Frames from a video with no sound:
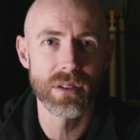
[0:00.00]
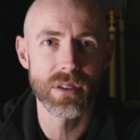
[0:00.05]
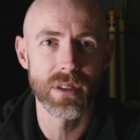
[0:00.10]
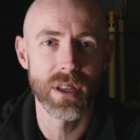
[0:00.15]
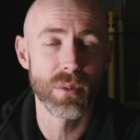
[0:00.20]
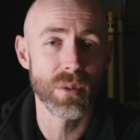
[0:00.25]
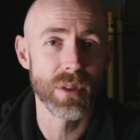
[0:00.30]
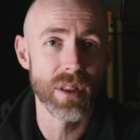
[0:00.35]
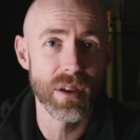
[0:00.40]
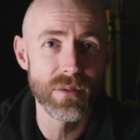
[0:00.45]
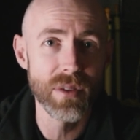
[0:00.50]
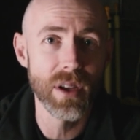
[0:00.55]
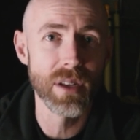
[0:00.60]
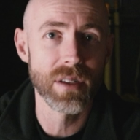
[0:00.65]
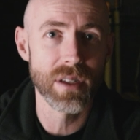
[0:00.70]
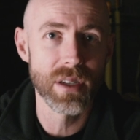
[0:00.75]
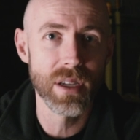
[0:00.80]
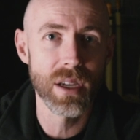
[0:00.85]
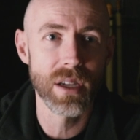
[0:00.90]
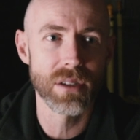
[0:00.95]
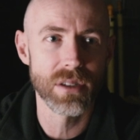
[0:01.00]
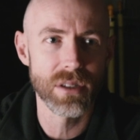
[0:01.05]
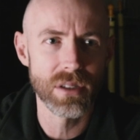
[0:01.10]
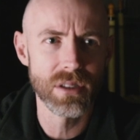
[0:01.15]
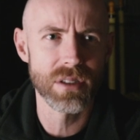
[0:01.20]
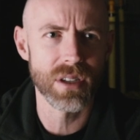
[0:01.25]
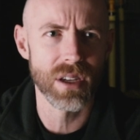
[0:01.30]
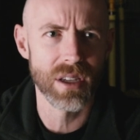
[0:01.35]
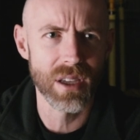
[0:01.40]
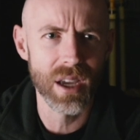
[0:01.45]
So then when they vent again, you
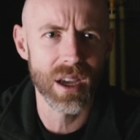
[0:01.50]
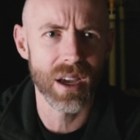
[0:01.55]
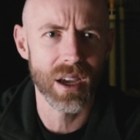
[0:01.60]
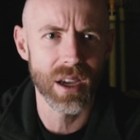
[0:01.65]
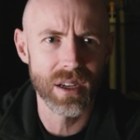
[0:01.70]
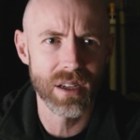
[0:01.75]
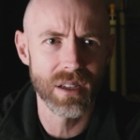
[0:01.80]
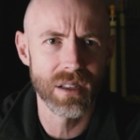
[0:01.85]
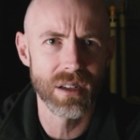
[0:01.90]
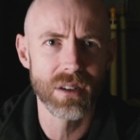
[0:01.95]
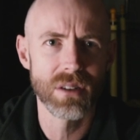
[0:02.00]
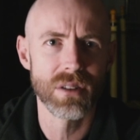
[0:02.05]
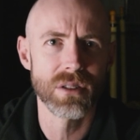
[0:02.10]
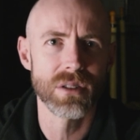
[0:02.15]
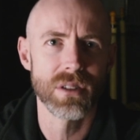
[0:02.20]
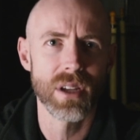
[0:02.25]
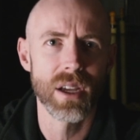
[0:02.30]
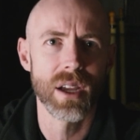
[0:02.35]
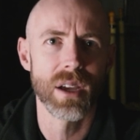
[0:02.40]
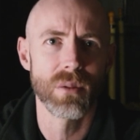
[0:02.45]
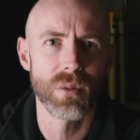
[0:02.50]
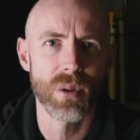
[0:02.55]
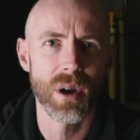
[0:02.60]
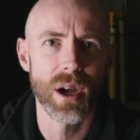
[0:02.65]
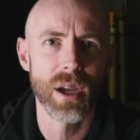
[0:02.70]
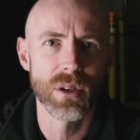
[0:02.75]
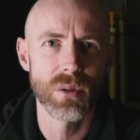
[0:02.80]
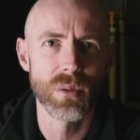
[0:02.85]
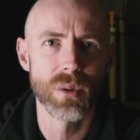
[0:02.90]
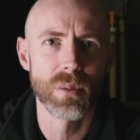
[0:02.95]
just say, Yeah, I can understand
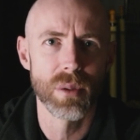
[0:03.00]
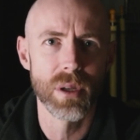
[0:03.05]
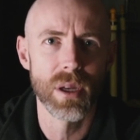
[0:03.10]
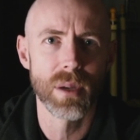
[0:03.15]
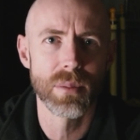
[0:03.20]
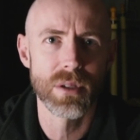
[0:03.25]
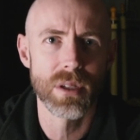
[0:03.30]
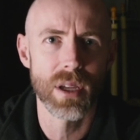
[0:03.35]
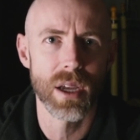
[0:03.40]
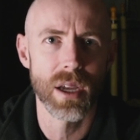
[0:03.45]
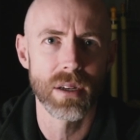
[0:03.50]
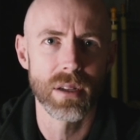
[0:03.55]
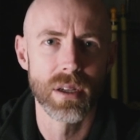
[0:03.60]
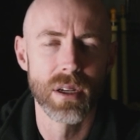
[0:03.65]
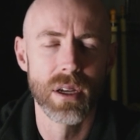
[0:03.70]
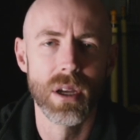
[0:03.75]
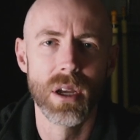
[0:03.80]
why you would be upset